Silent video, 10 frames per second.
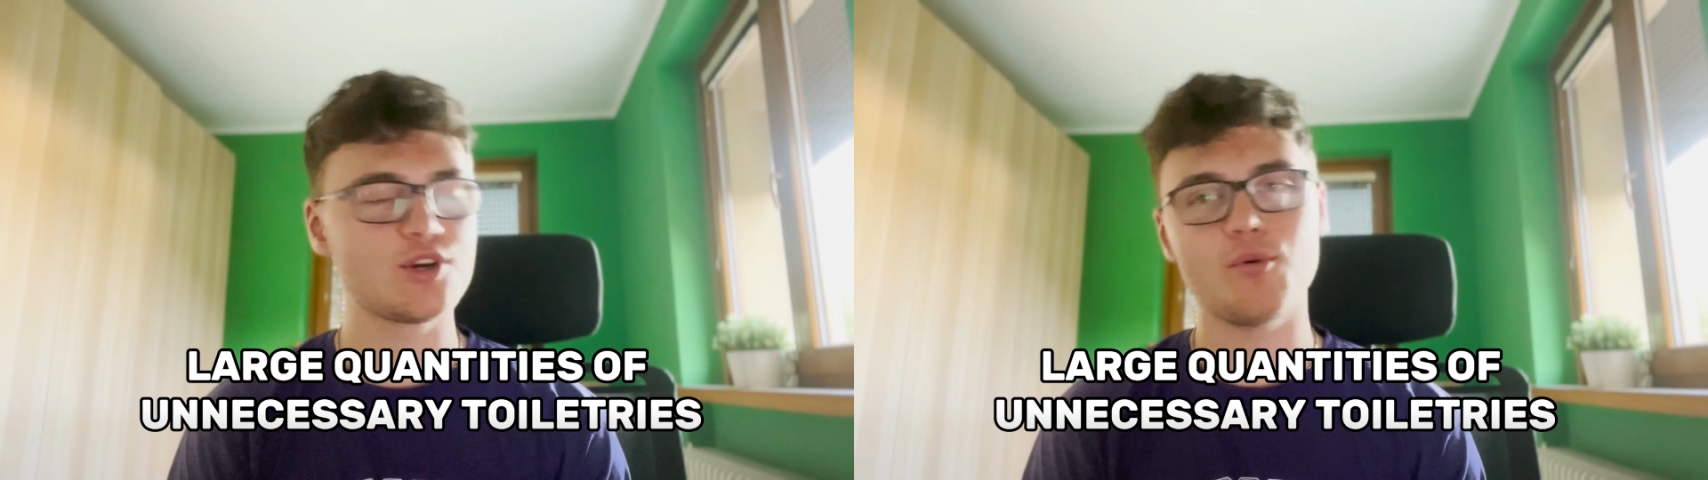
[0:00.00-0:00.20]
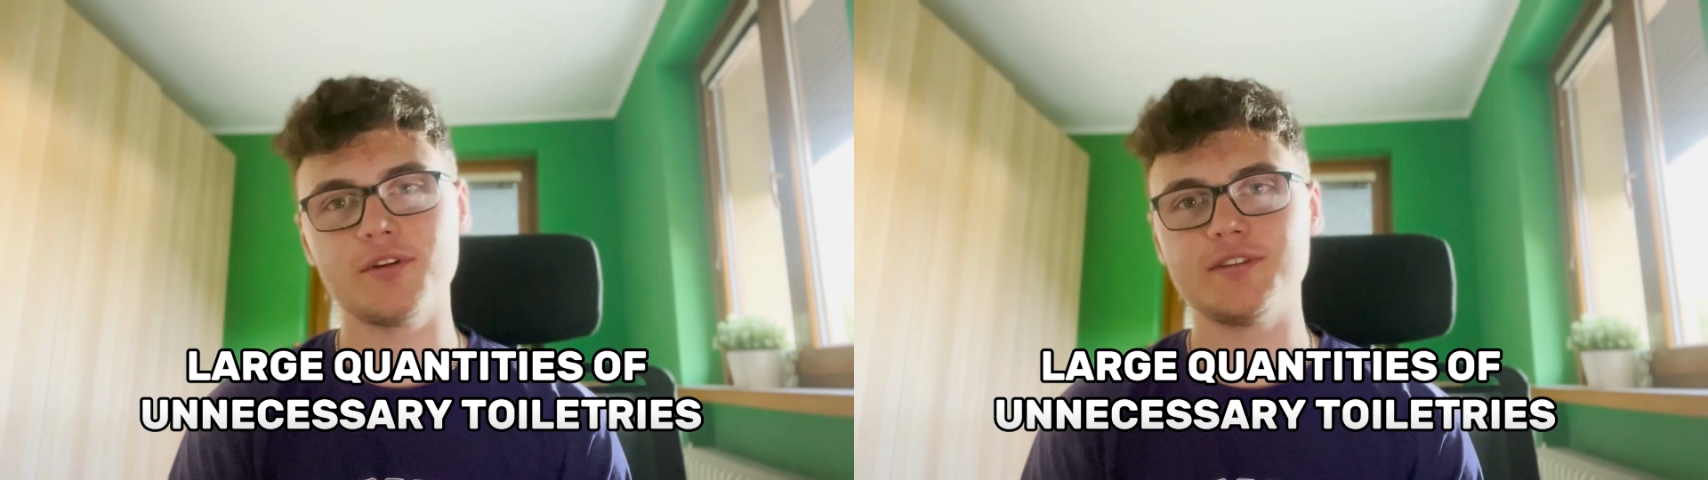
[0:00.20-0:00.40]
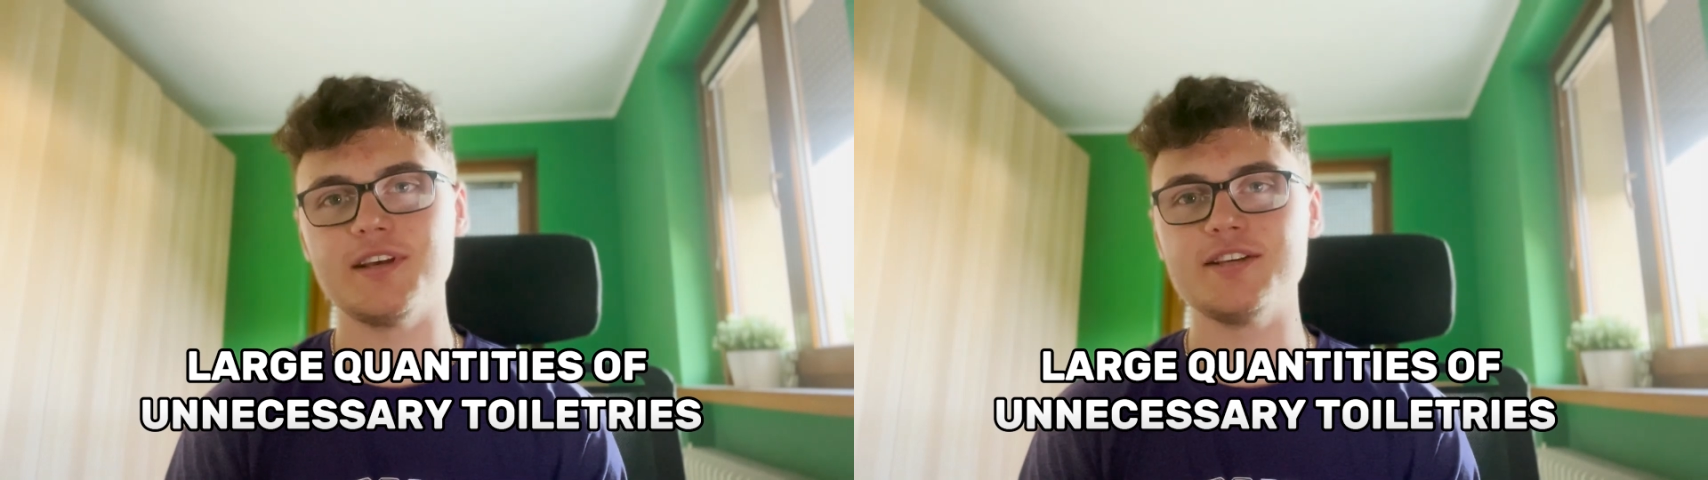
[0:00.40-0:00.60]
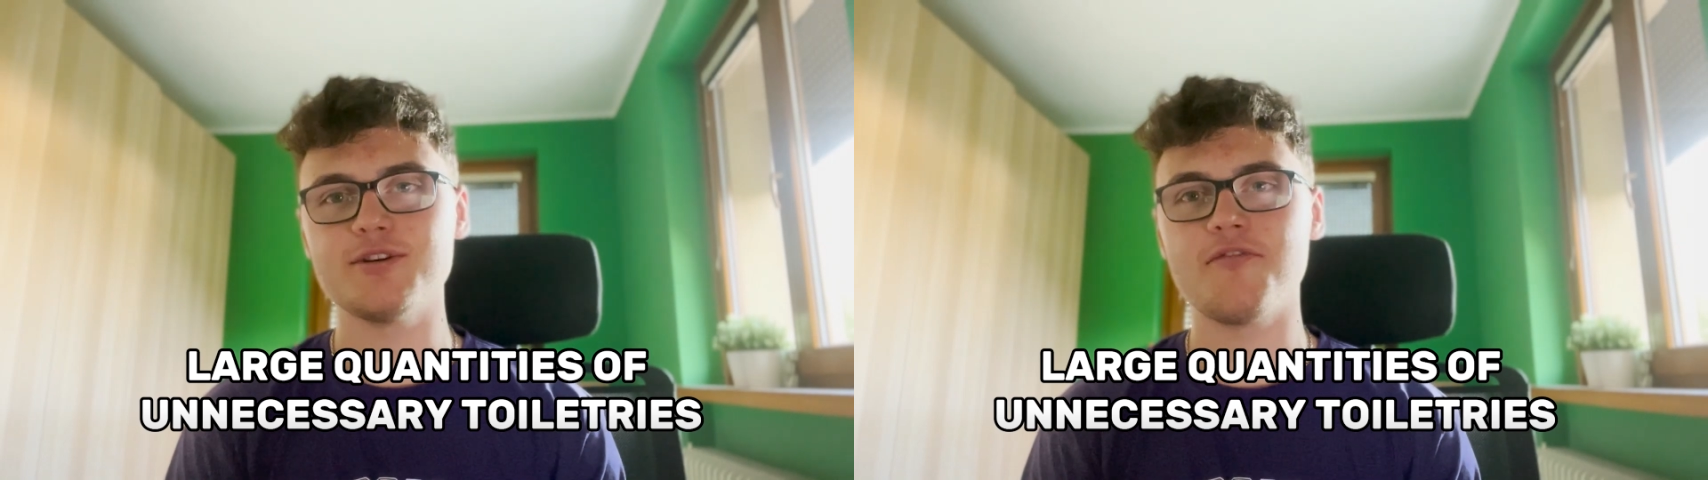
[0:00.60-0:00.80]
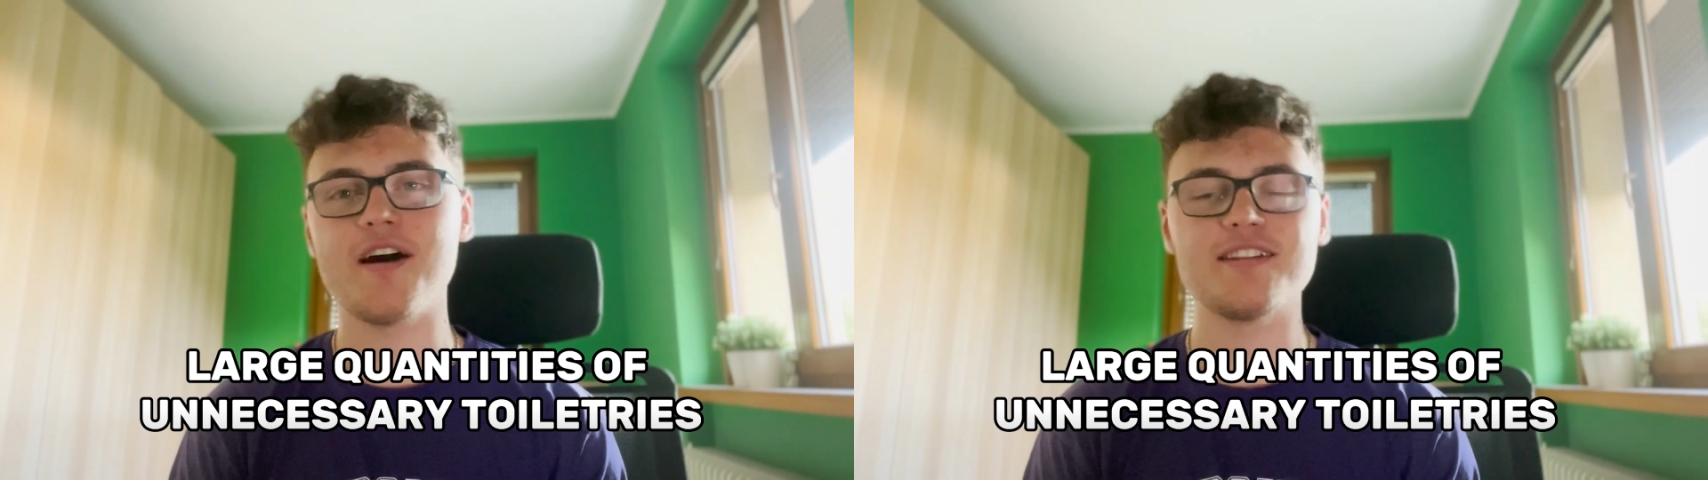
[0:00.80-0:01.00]
quantities
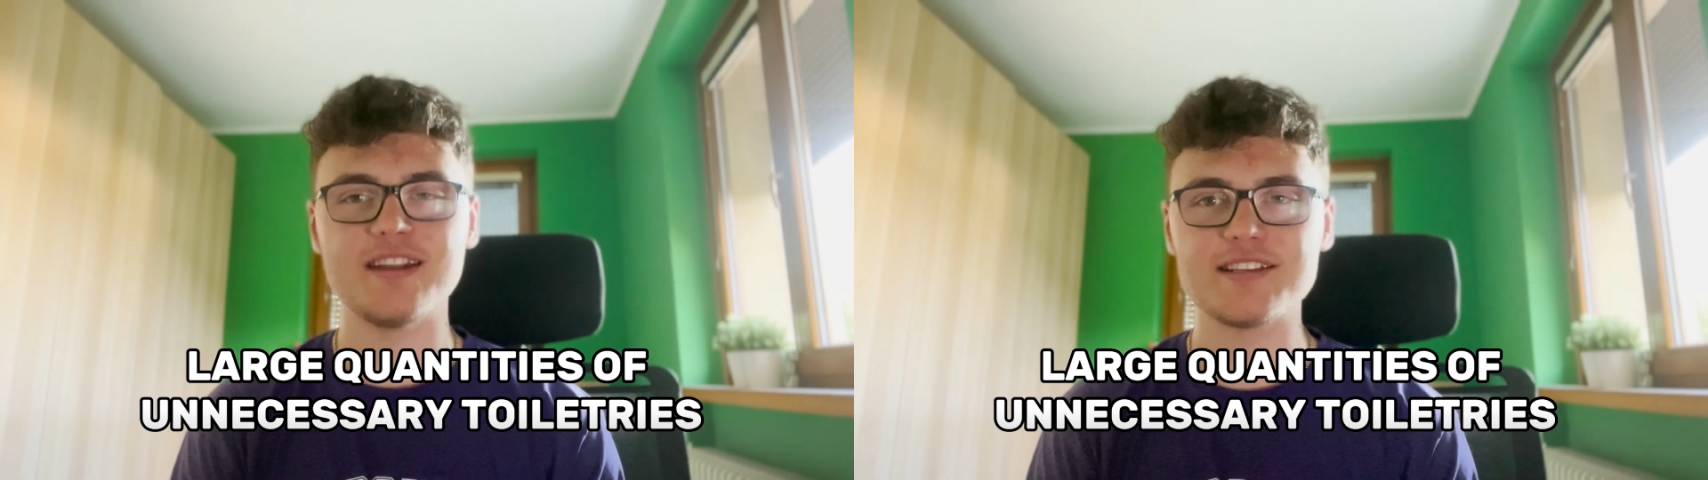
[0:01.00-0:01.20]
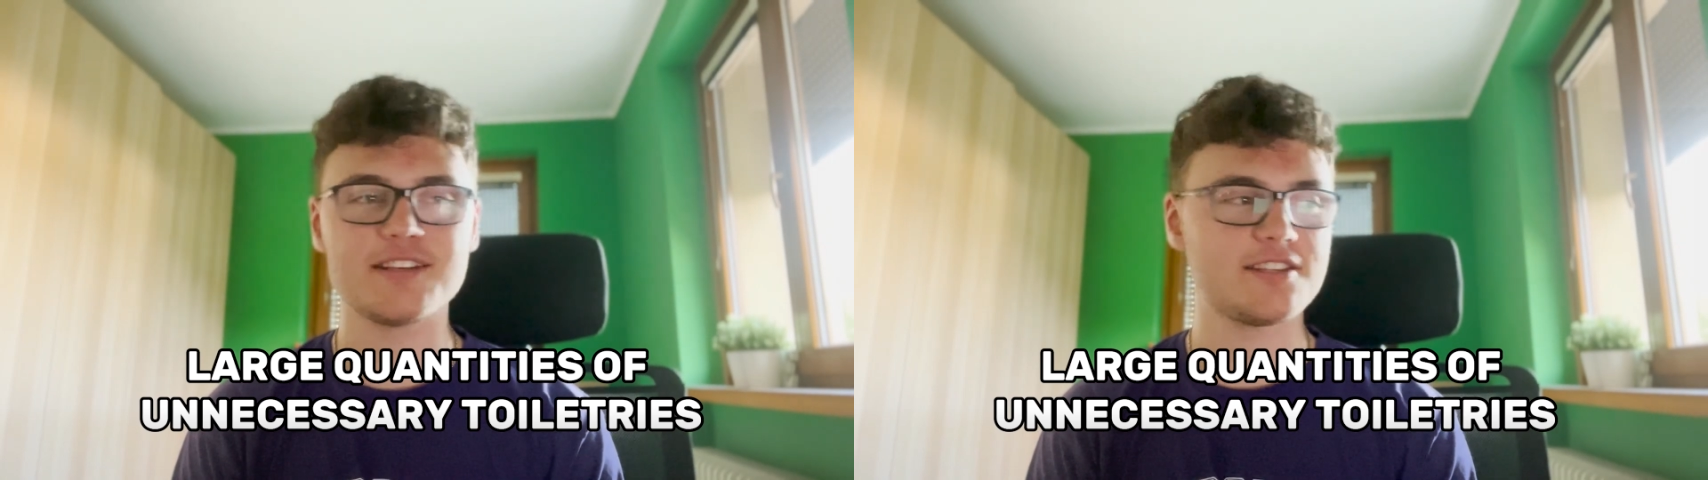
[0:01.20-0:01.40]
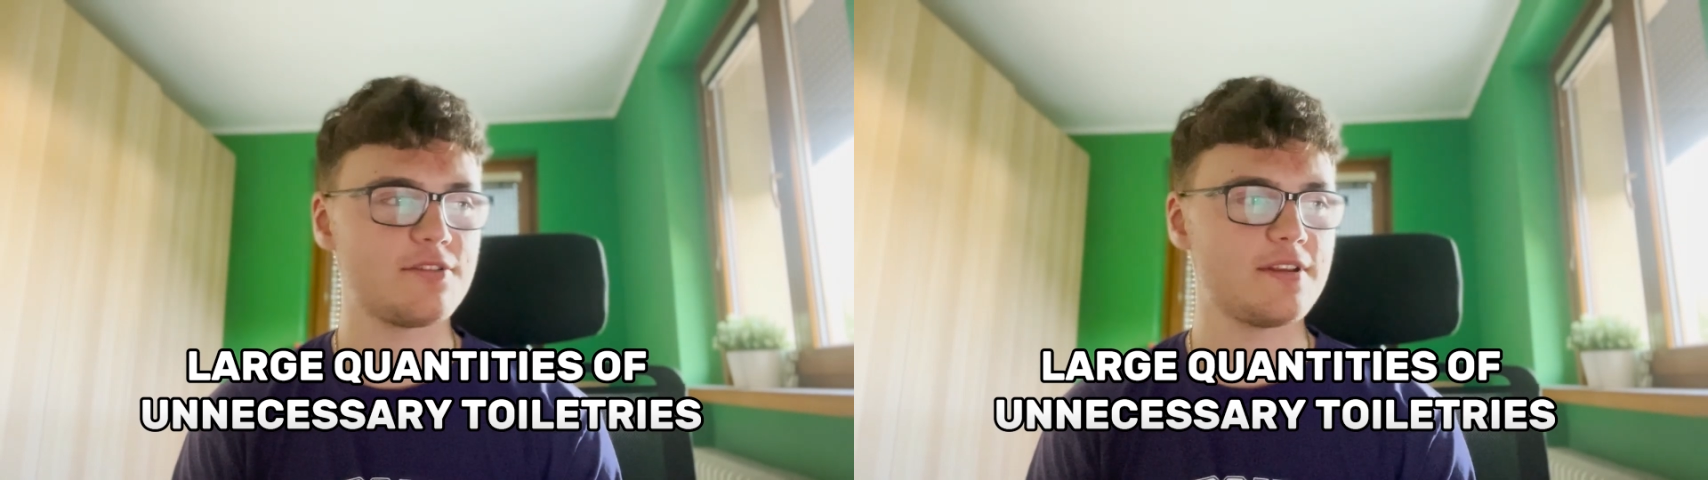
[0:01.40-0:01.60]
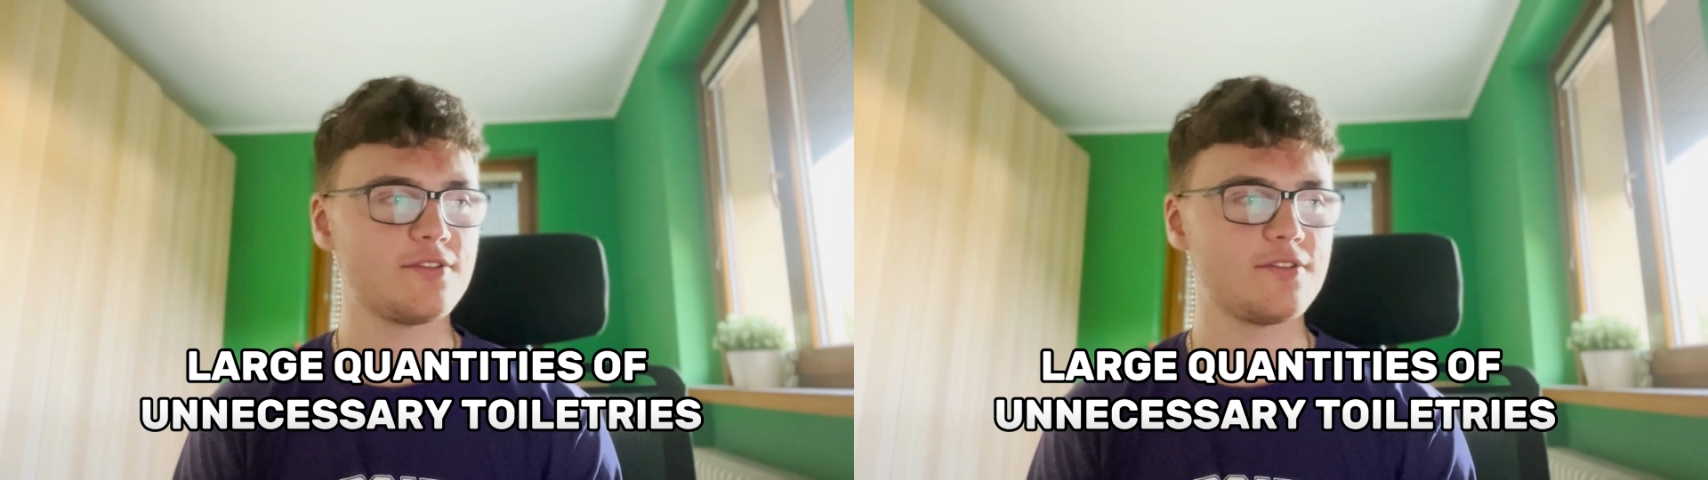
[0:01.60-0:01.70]
of unnecessary